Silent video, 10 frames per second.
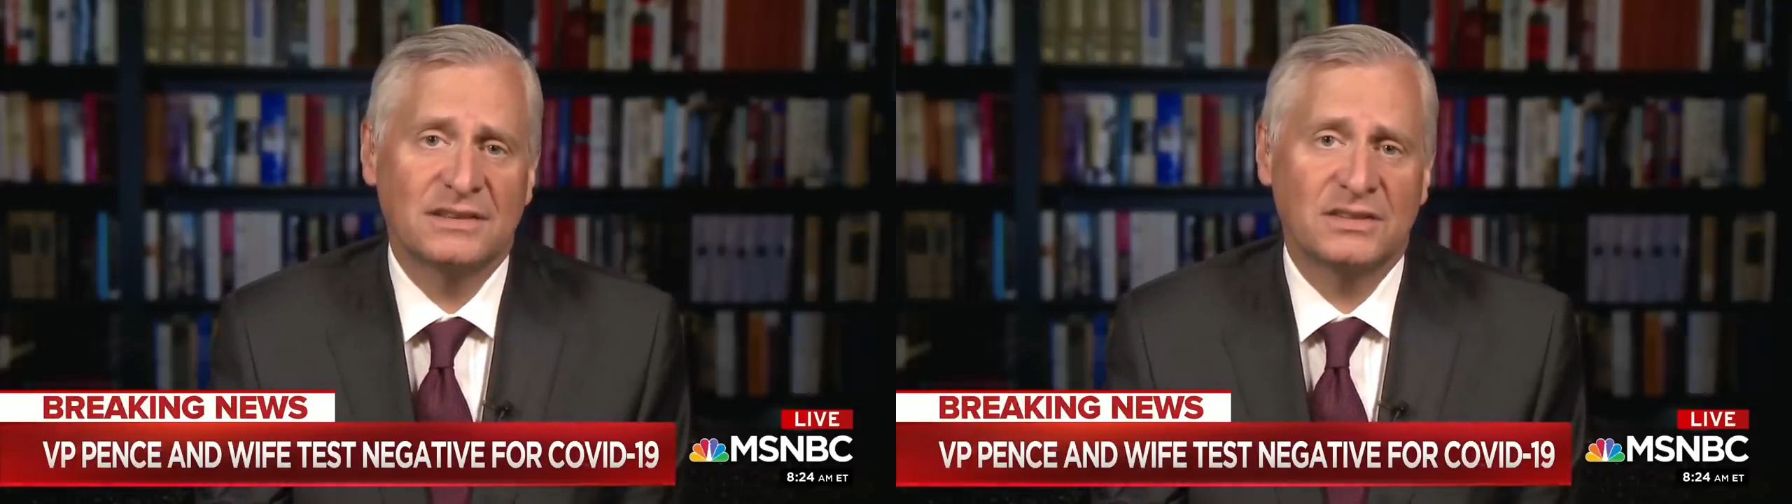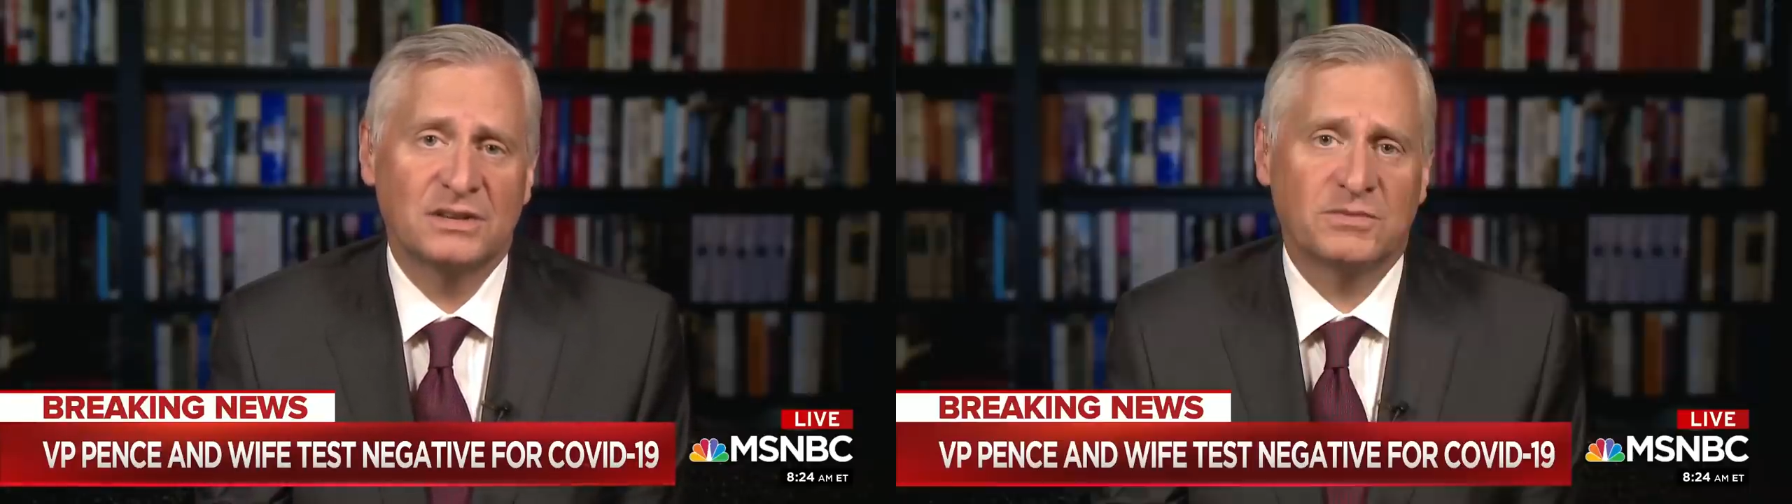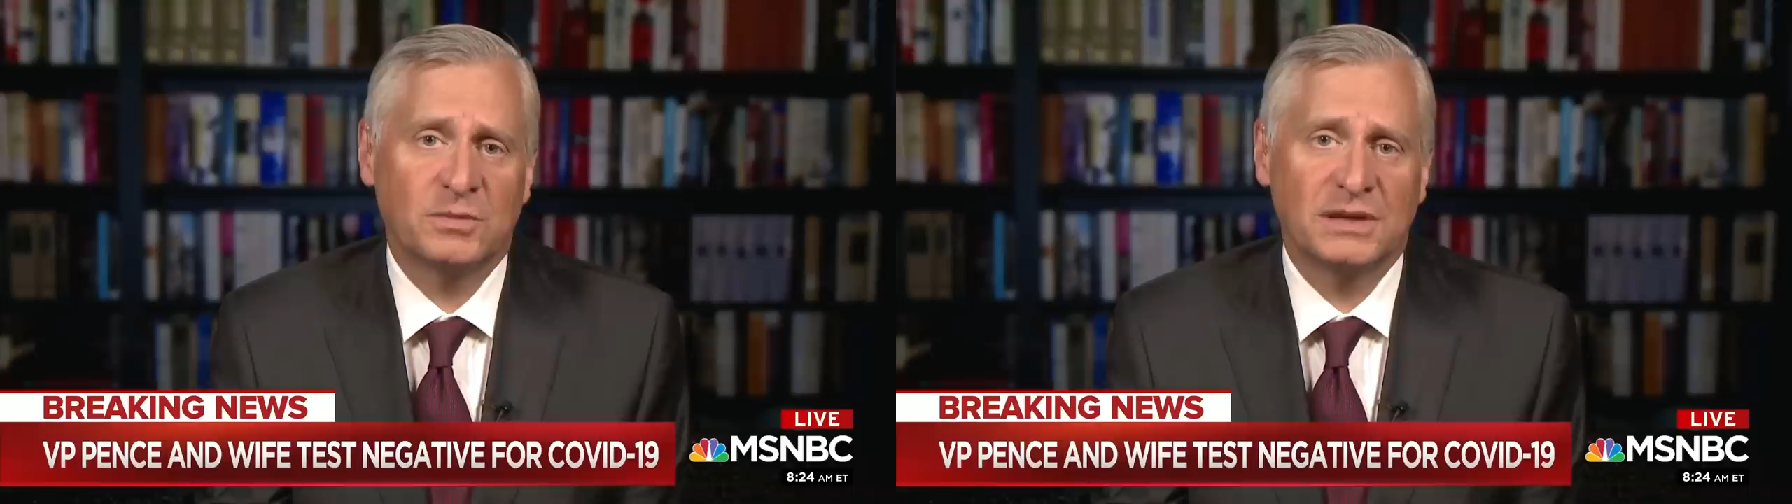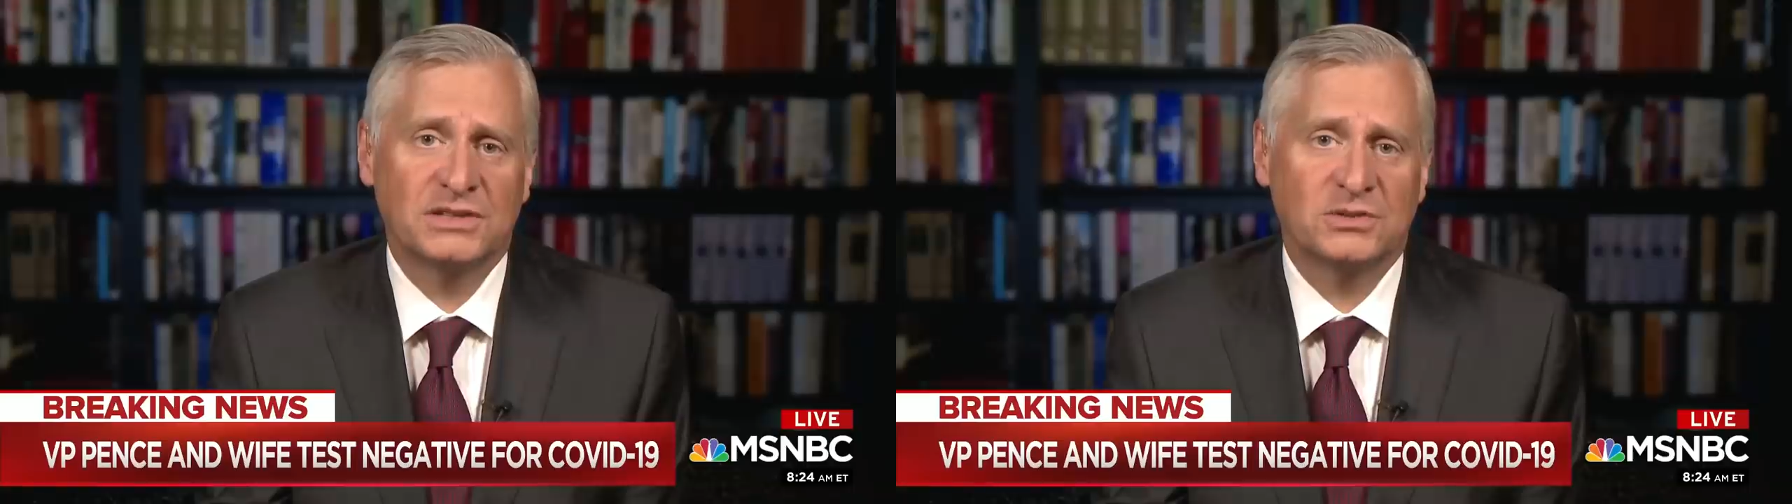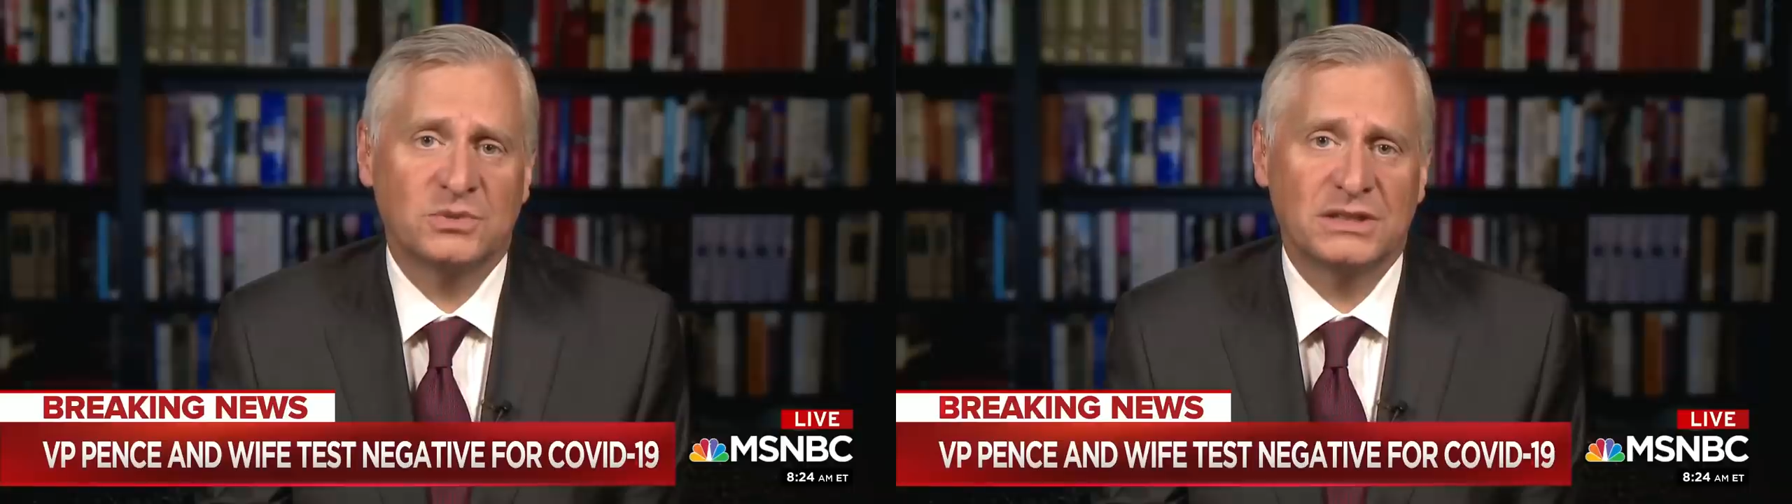the
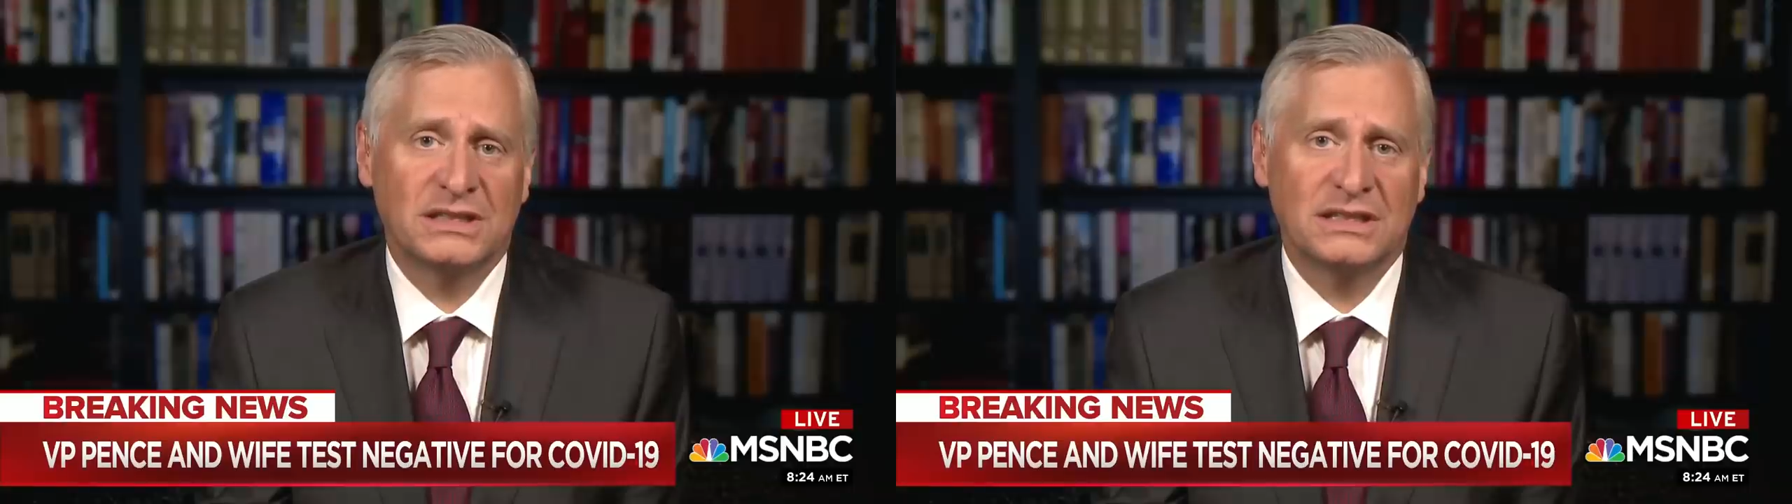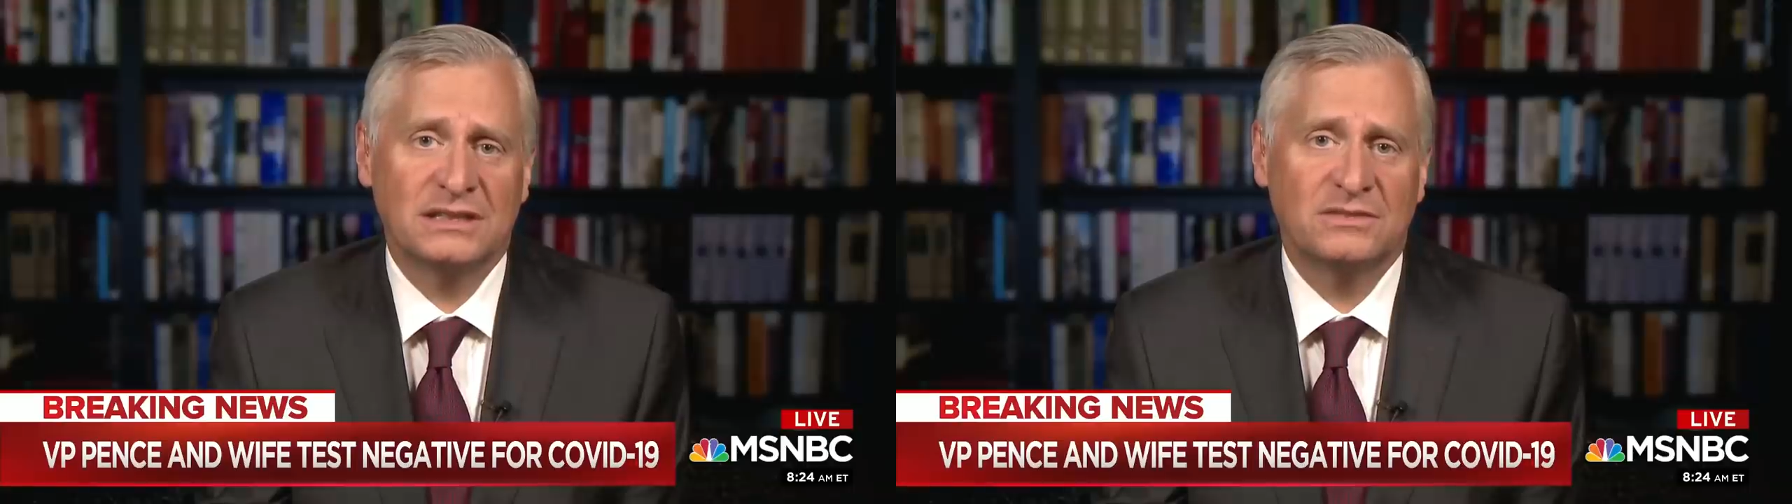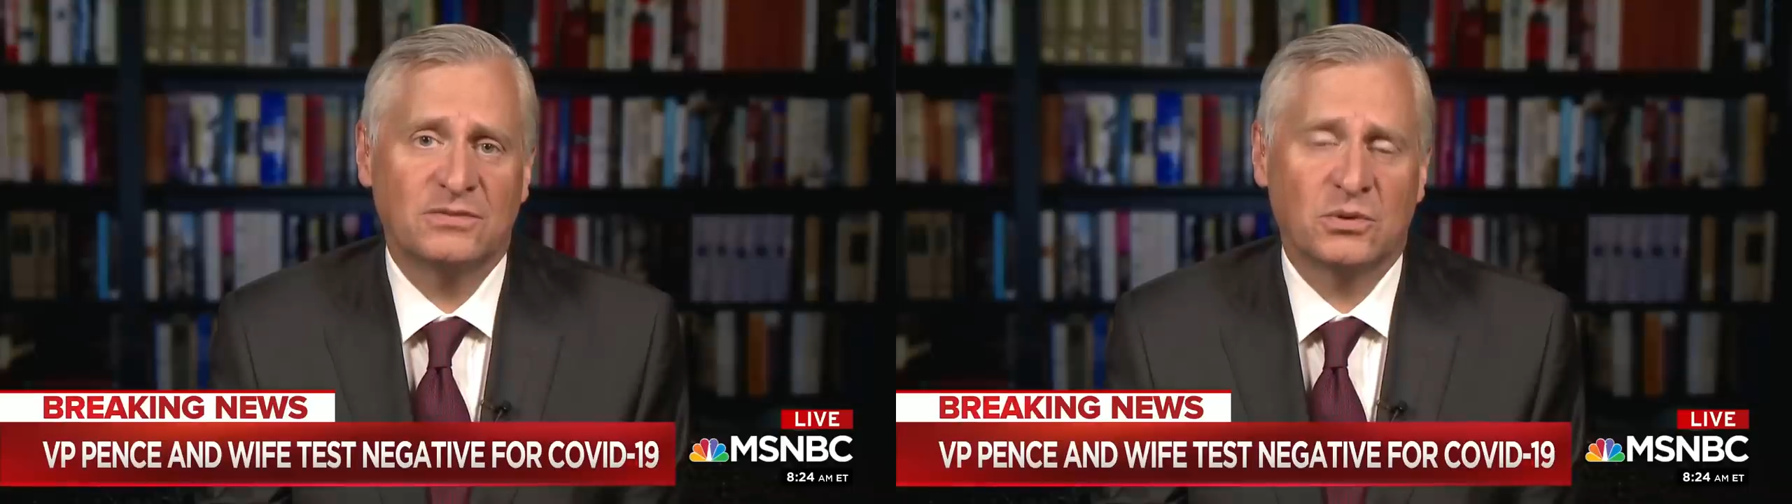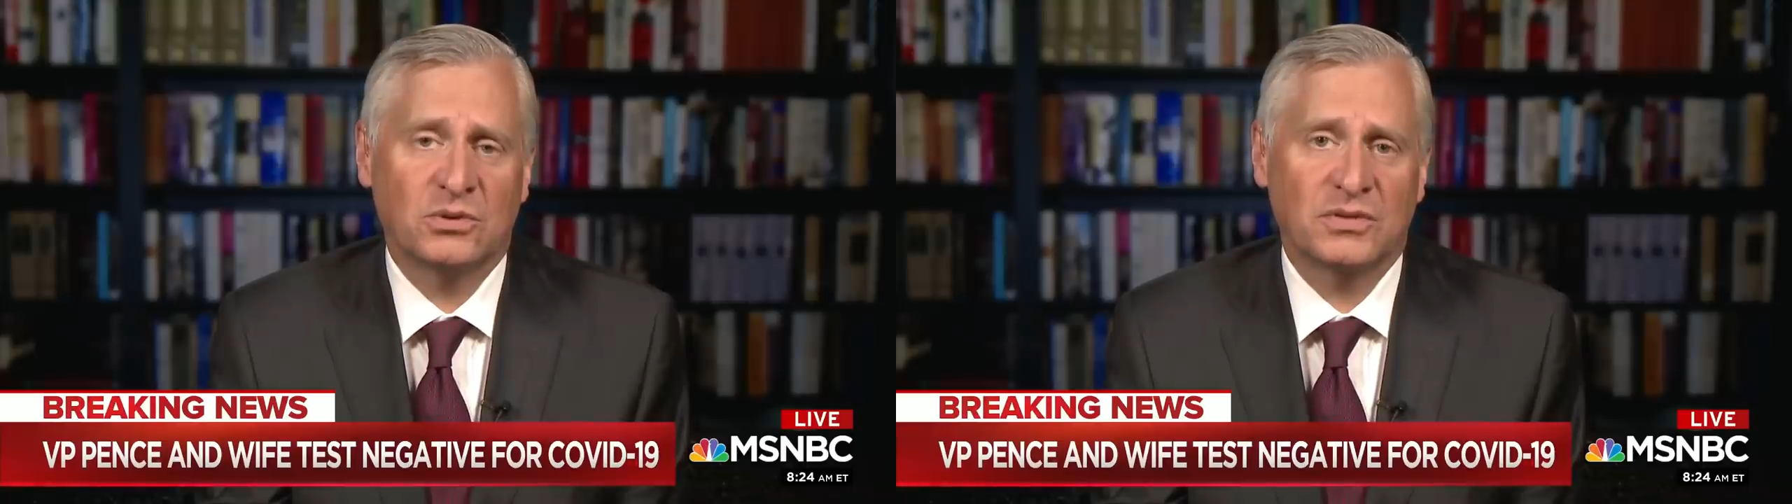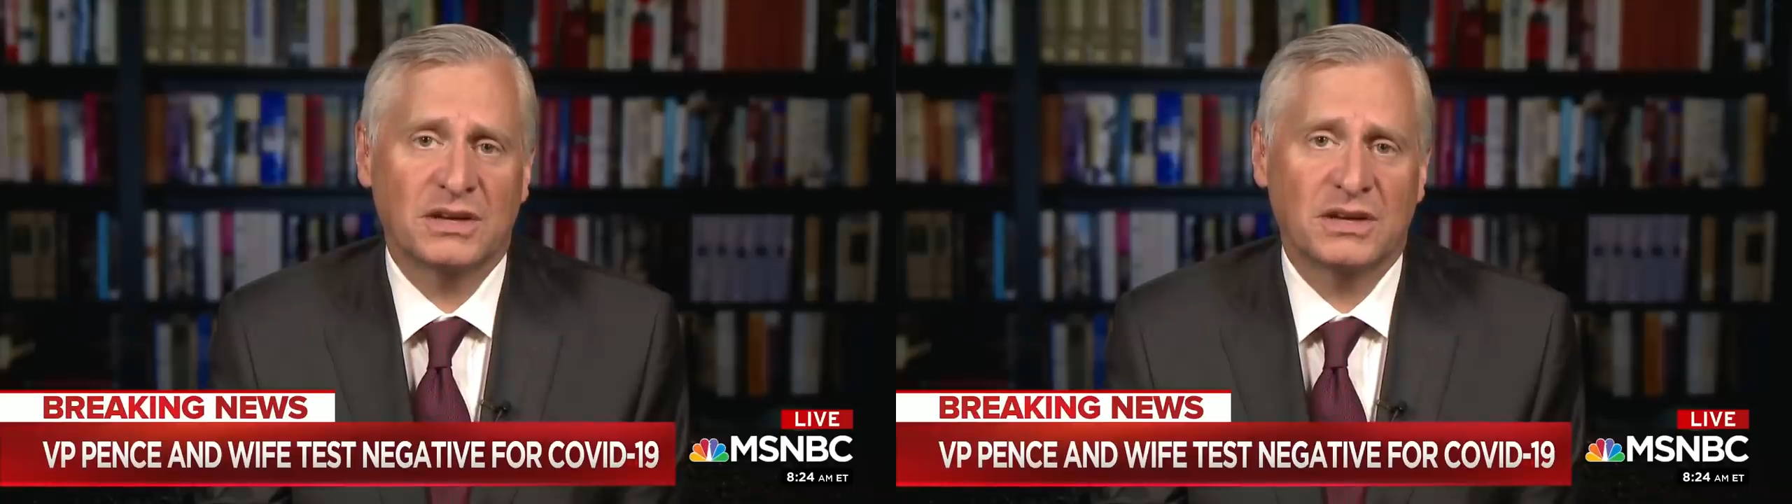information we need for